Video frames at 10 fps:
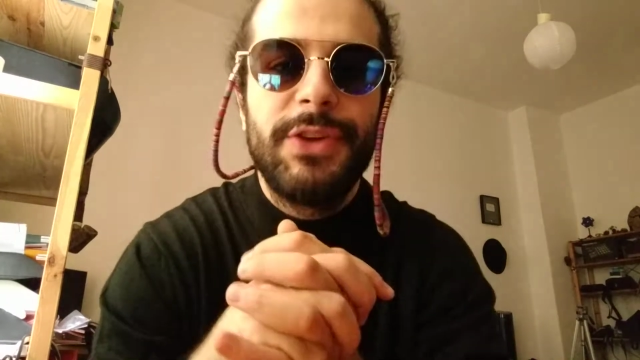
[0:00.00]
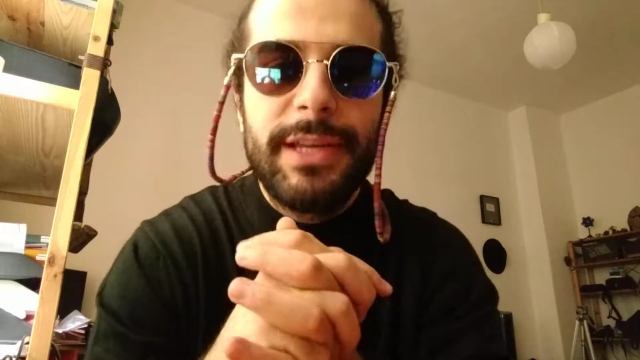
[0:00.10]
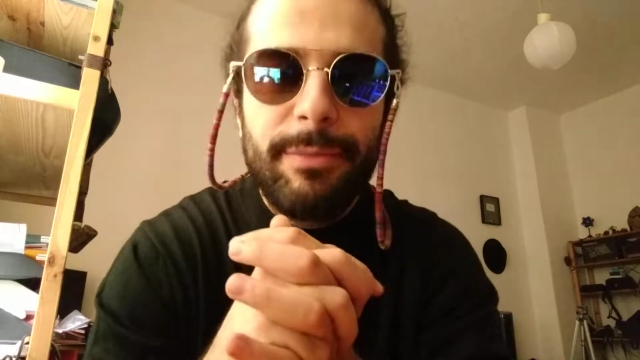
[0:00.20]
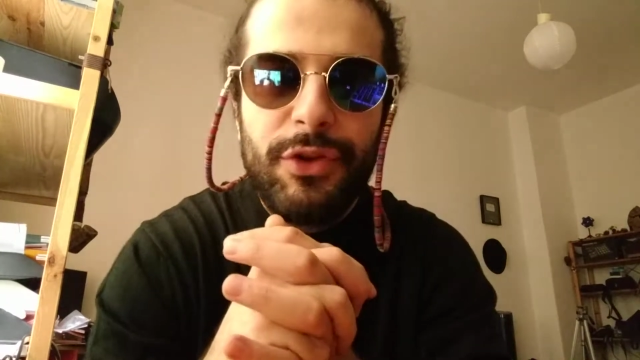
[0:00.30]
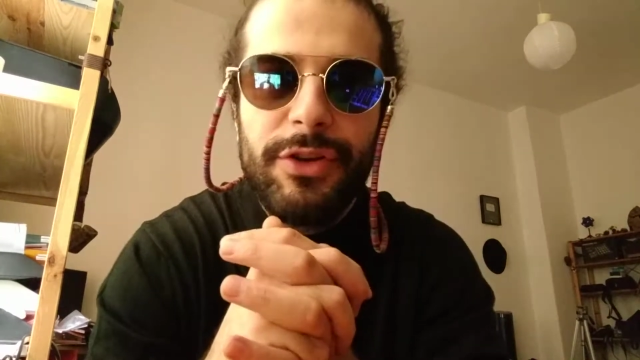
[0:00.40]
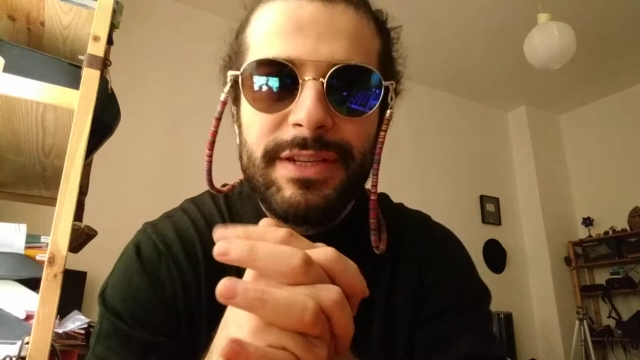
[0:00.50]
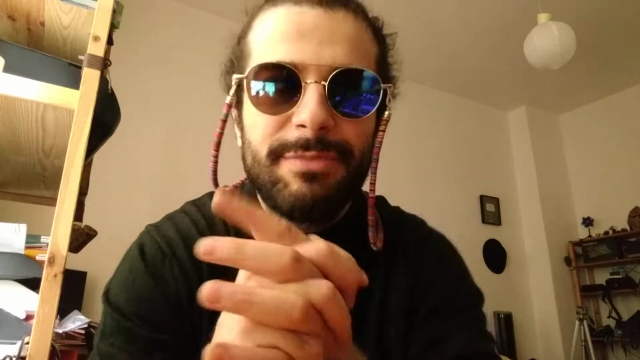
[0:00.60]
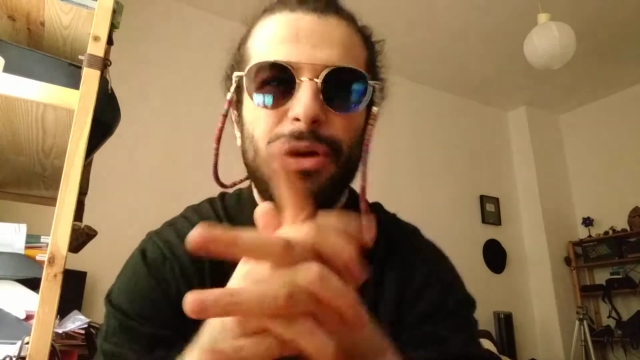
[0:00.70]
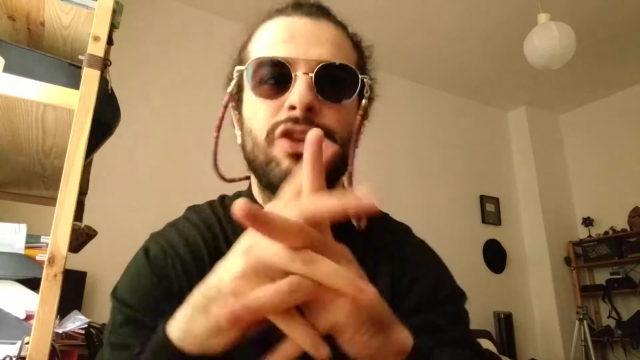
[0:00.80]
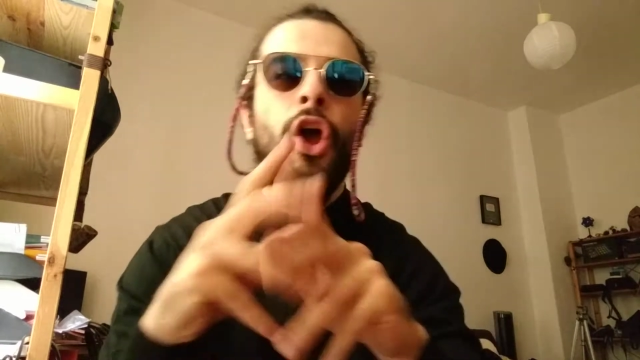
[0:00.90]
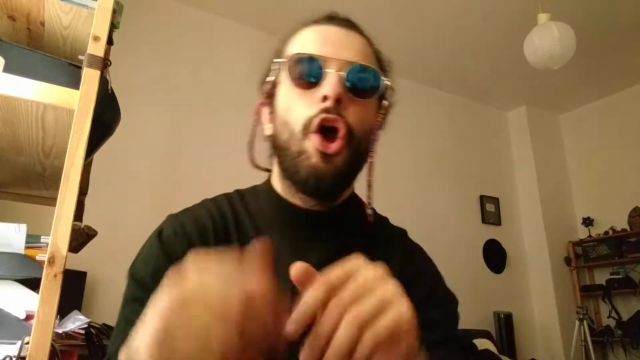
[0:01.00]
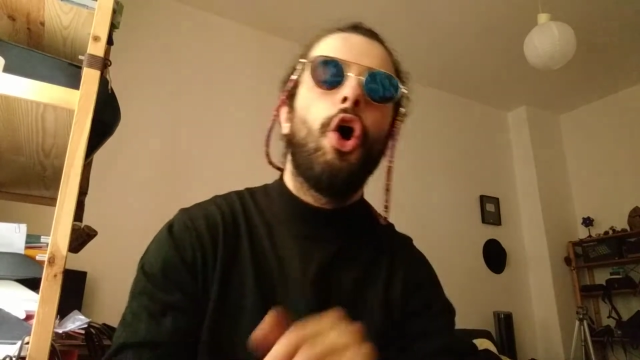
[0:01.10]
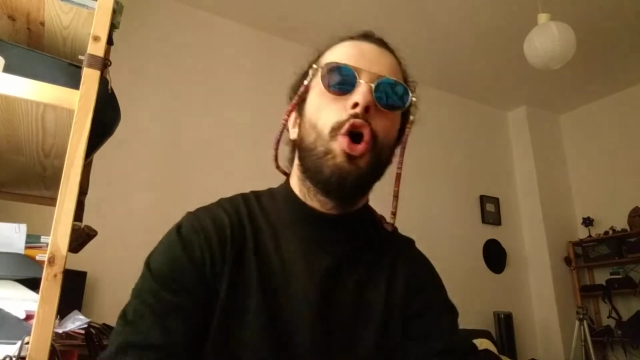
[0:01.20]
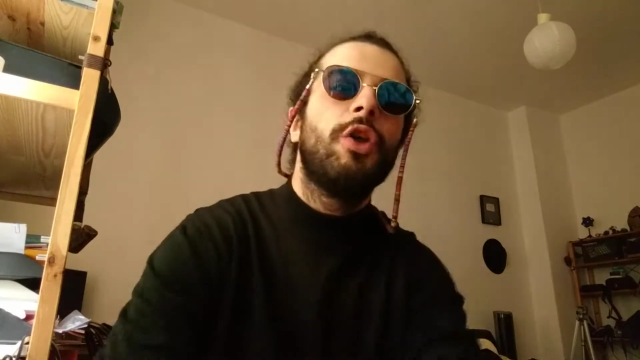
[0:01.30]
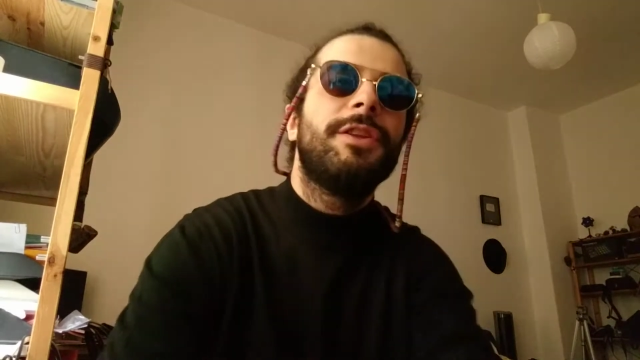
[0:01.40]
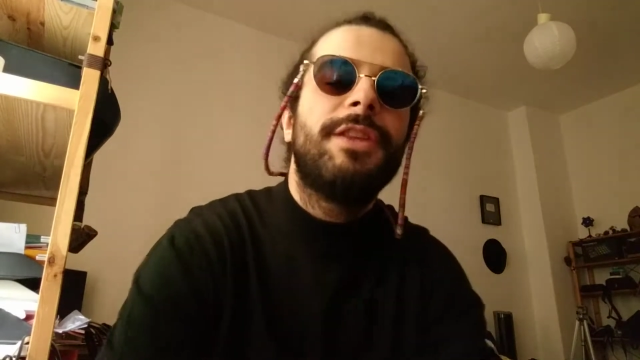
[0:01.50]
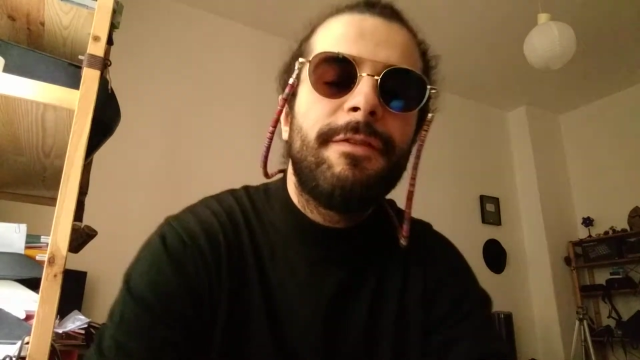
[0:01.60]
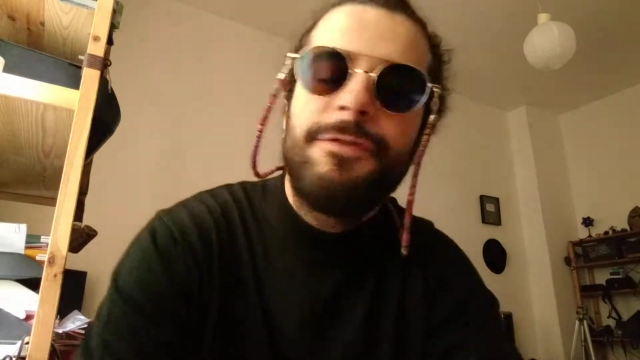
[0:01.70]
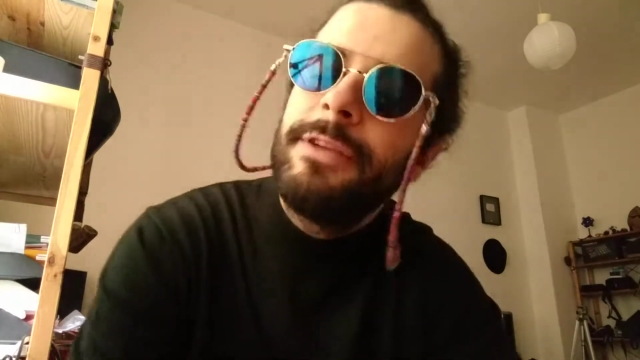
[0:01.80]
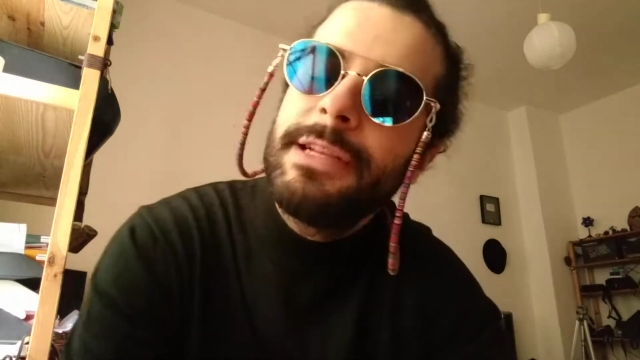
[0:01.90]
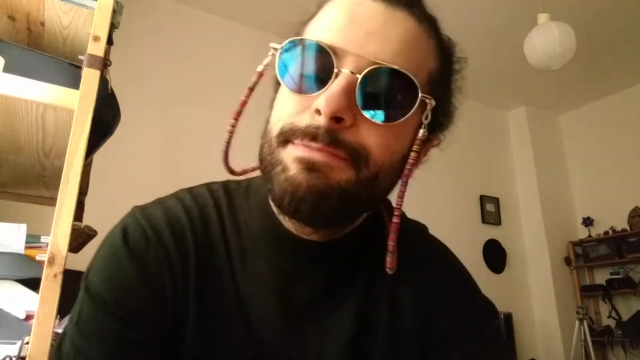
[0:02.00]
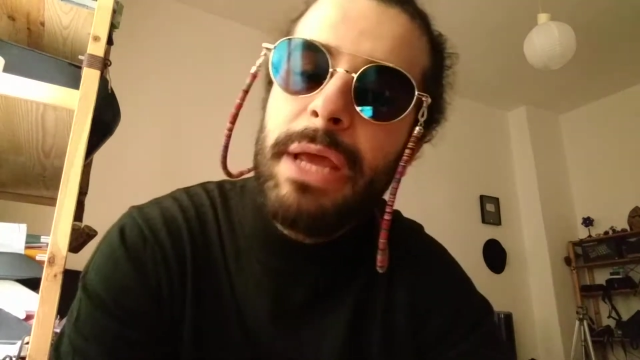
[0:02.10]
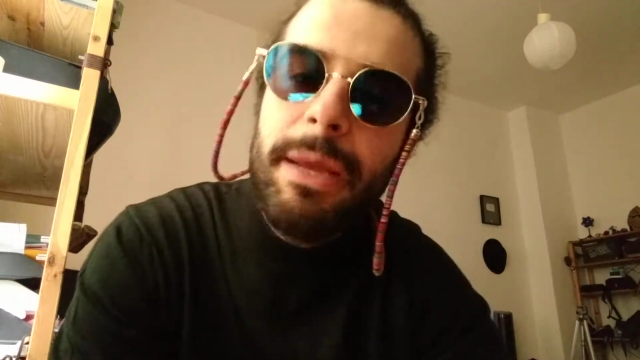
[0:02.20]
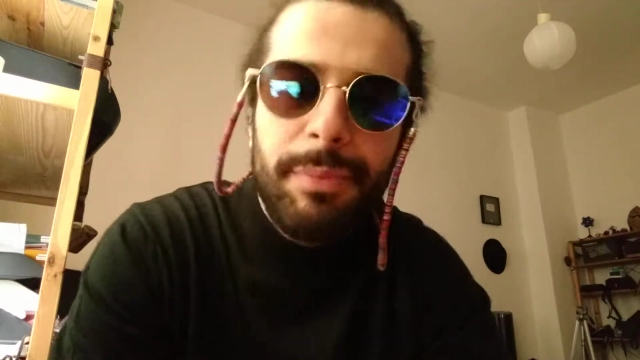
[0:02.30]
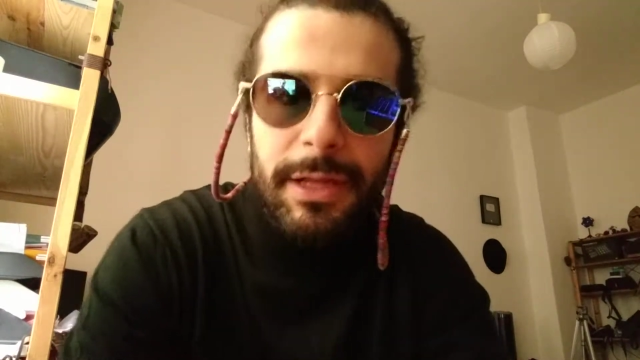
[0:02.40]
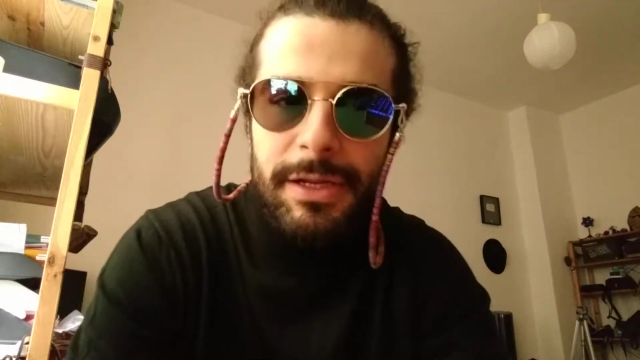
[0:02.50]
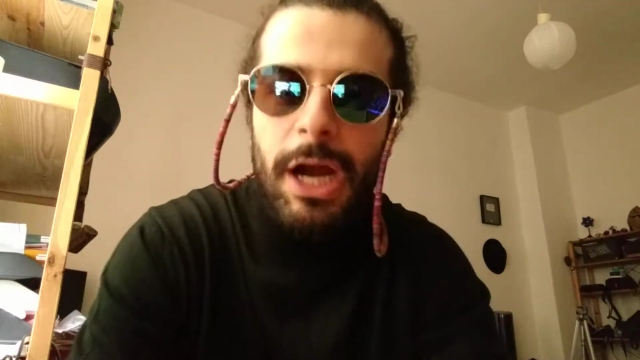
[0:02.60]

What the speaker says: and I'm curious about all the different people and